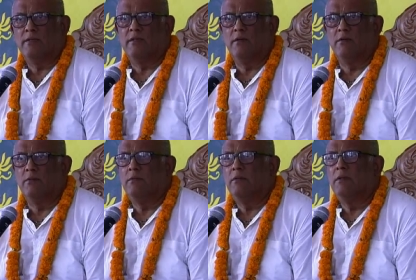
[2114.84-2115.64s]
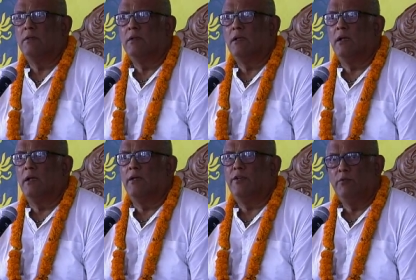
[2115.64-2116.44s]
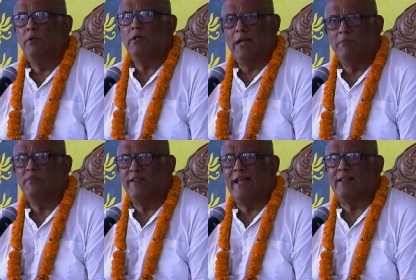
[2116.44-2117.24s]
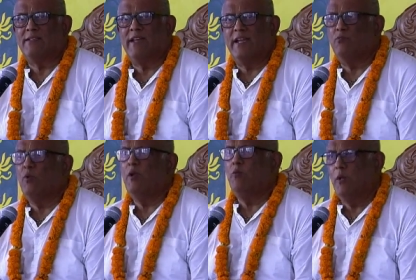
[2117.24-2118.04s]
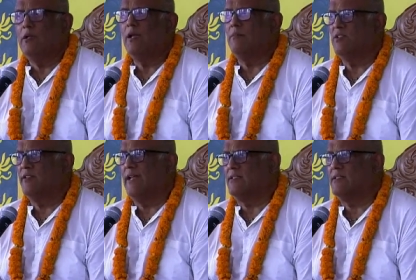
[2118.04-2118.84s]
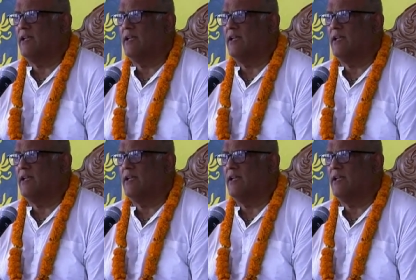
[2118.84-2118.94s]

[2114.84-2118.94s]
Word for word: So uh, you will come to that stage. We will come to that